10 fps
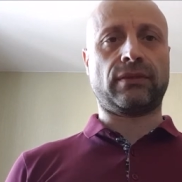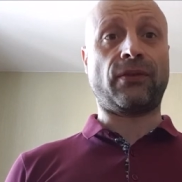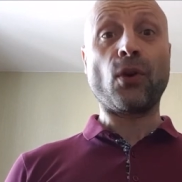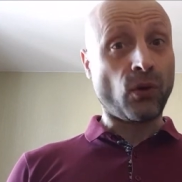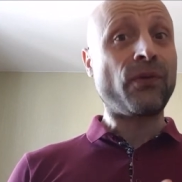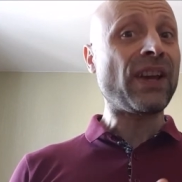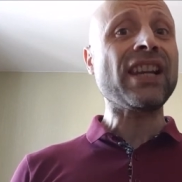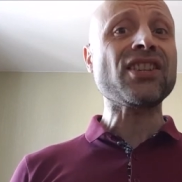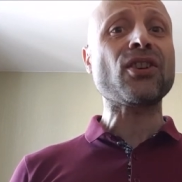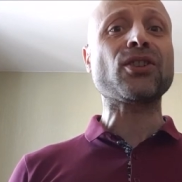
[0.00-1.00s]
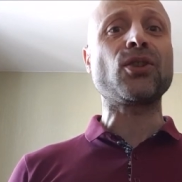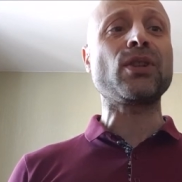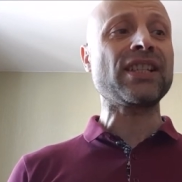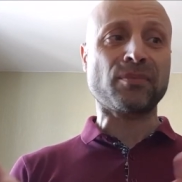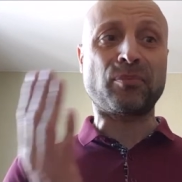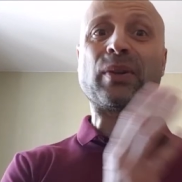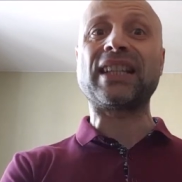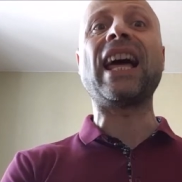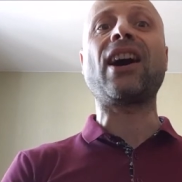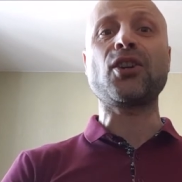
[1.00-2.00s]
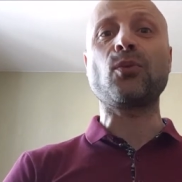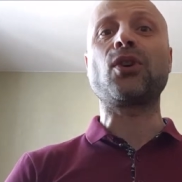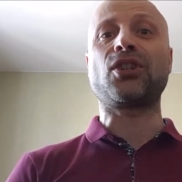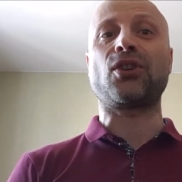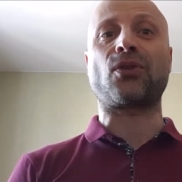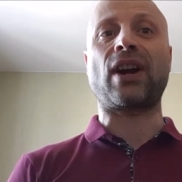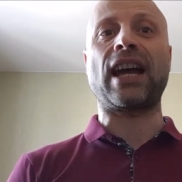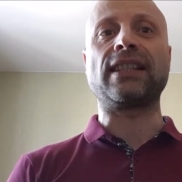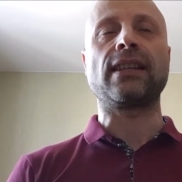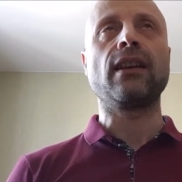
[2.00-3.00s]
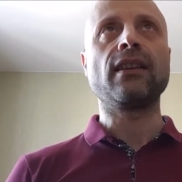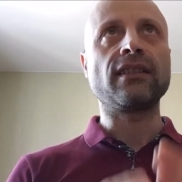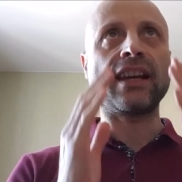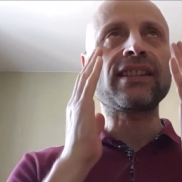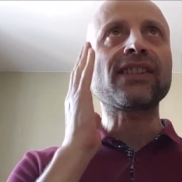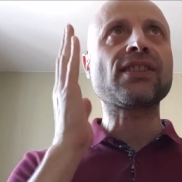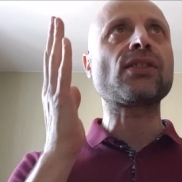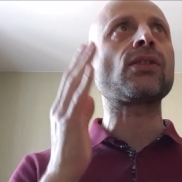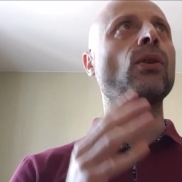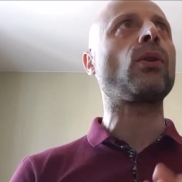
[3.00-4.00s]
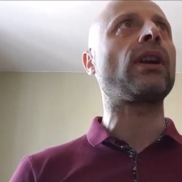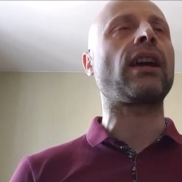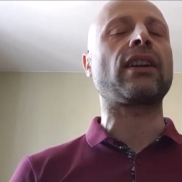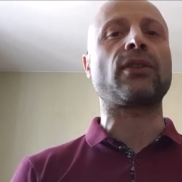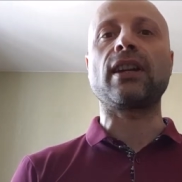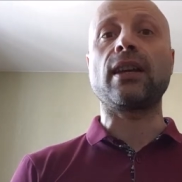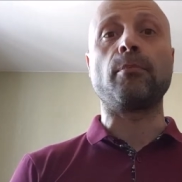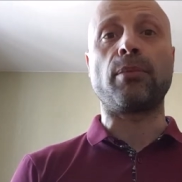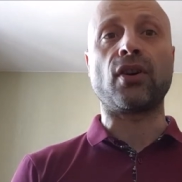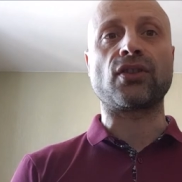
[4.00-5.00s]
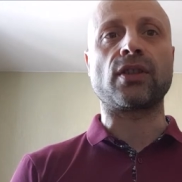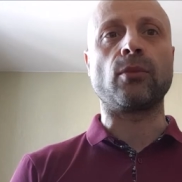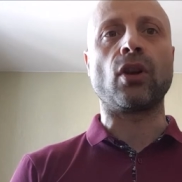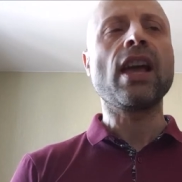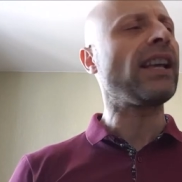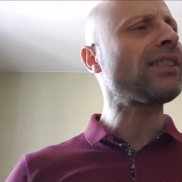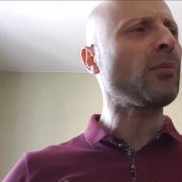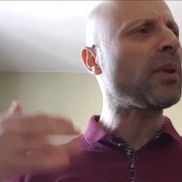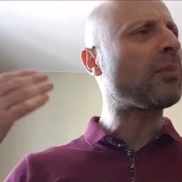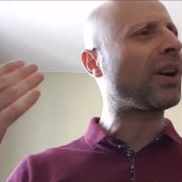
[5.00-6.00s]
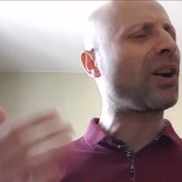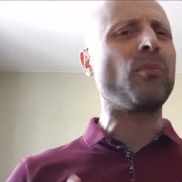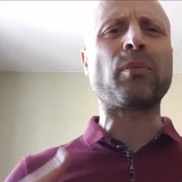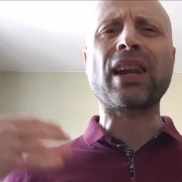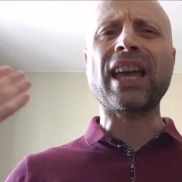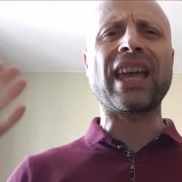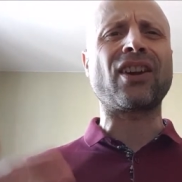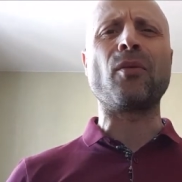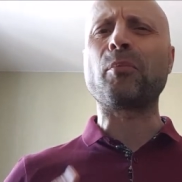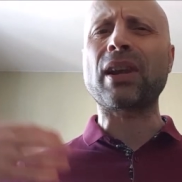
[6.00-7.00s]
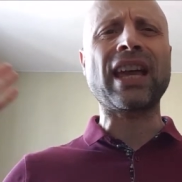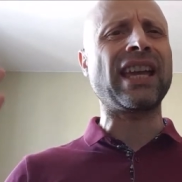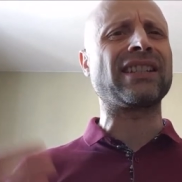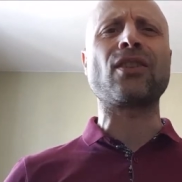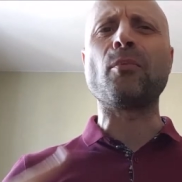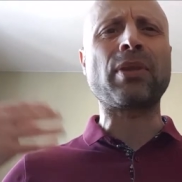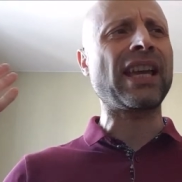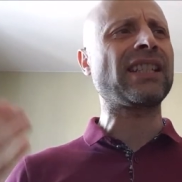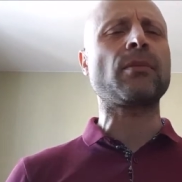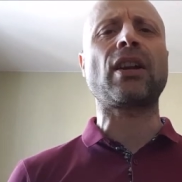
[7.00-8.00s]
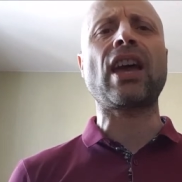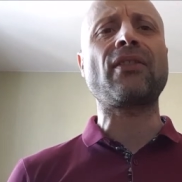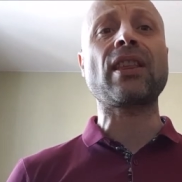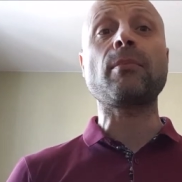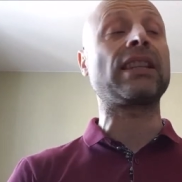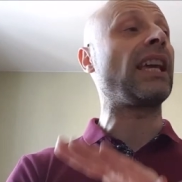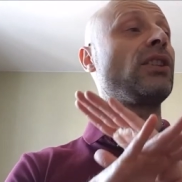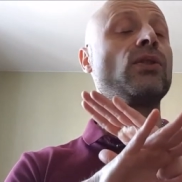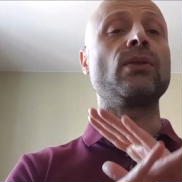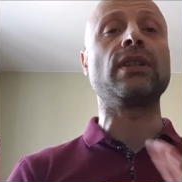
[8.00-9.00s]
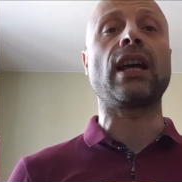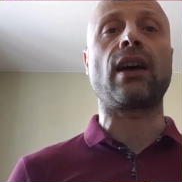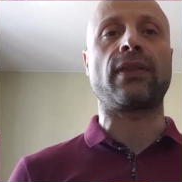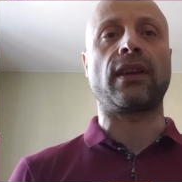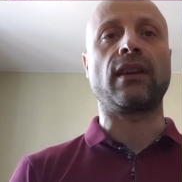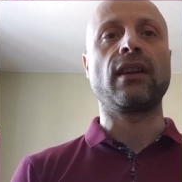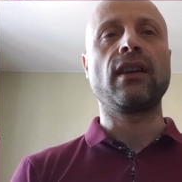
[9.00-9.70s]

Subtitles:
fulfilling your duties, but now you want your rights. That's so, like, really impossible. And so people complain about everything, but they do nothing.